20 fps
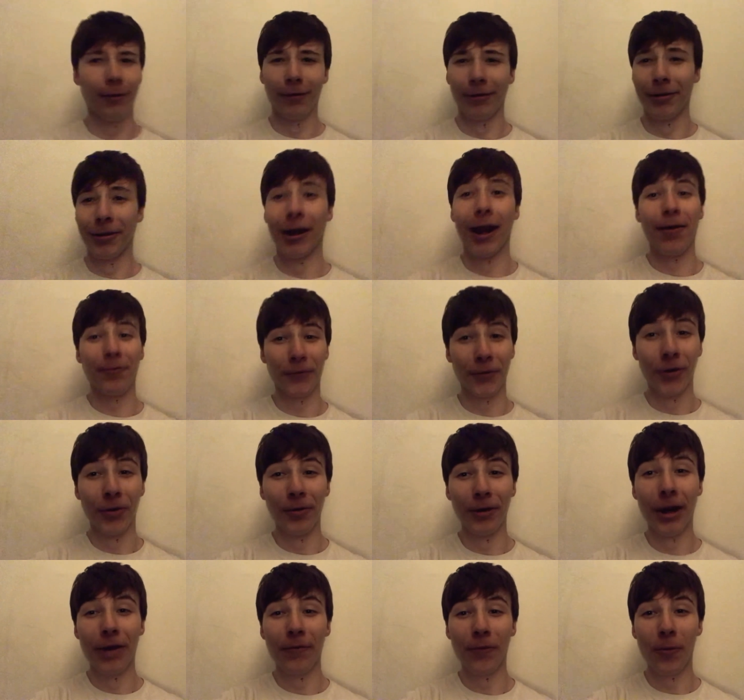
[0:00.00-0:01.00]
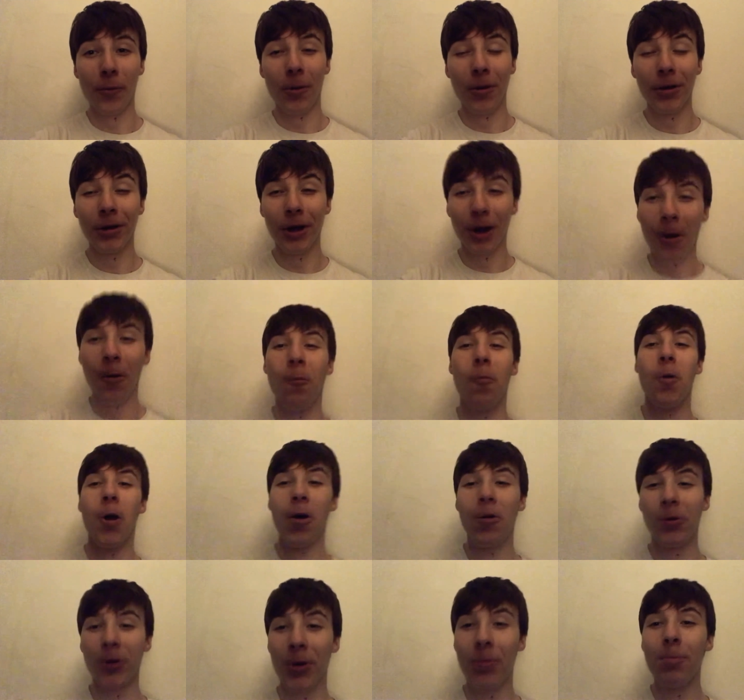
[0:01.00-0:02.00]
Good afternoon, everyone.
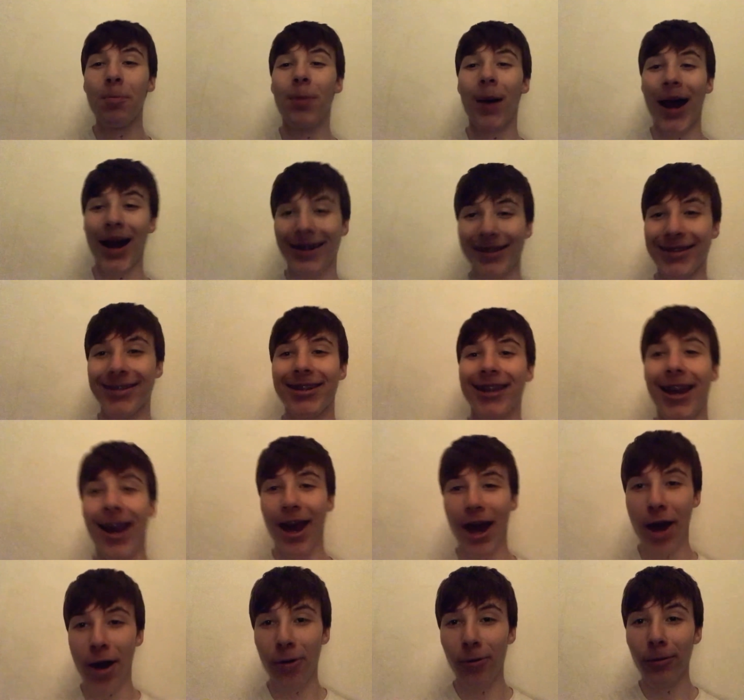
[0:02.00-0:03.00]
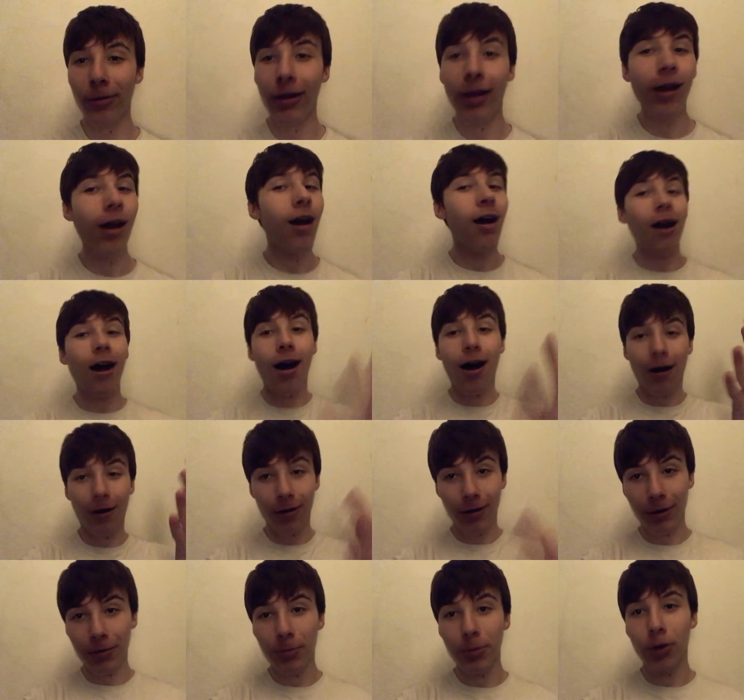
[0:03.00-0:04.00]
Welcome back to Hell.
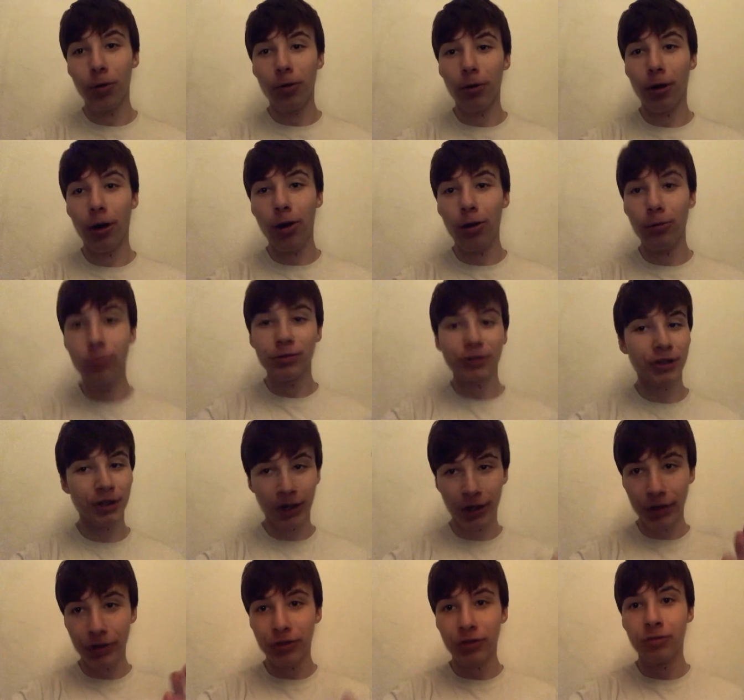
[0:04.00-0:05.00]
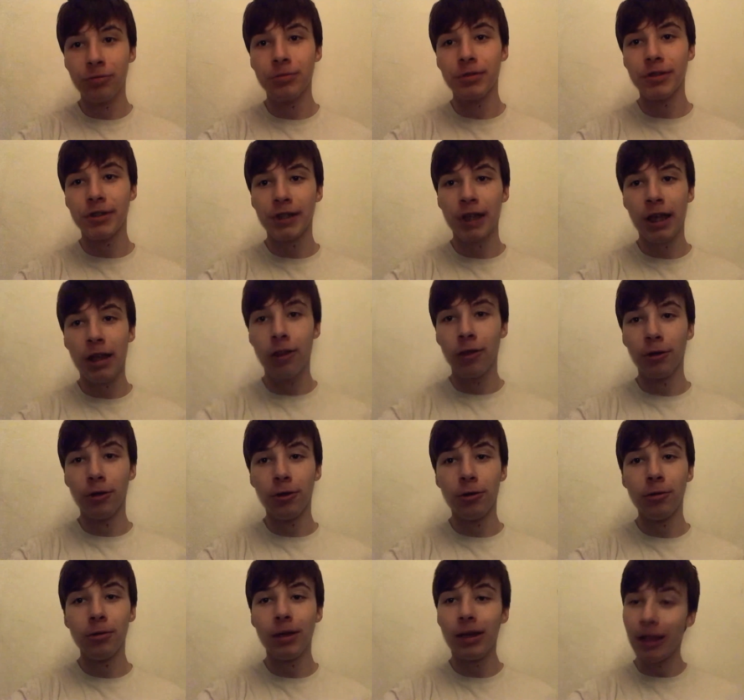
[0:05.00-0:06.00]
I am your host, Satsuma
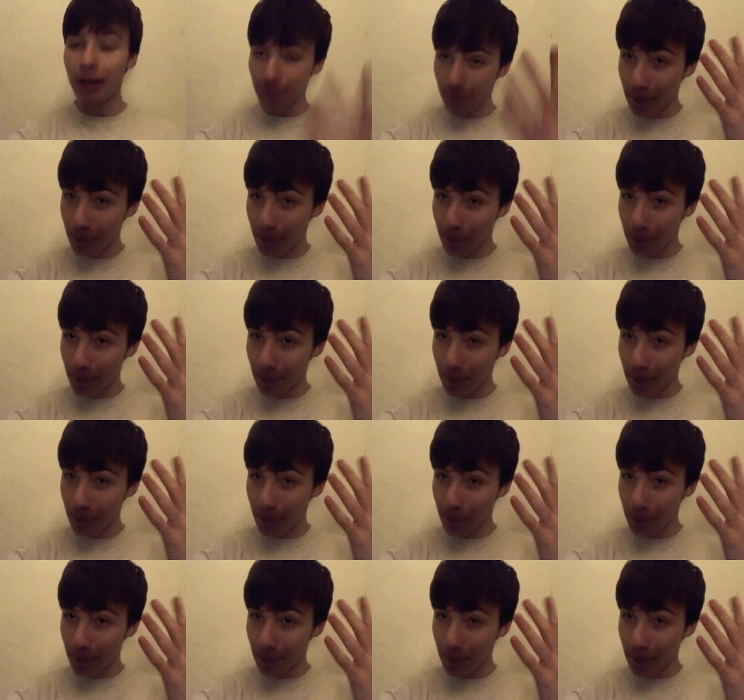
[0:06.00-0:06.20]
Salanewt.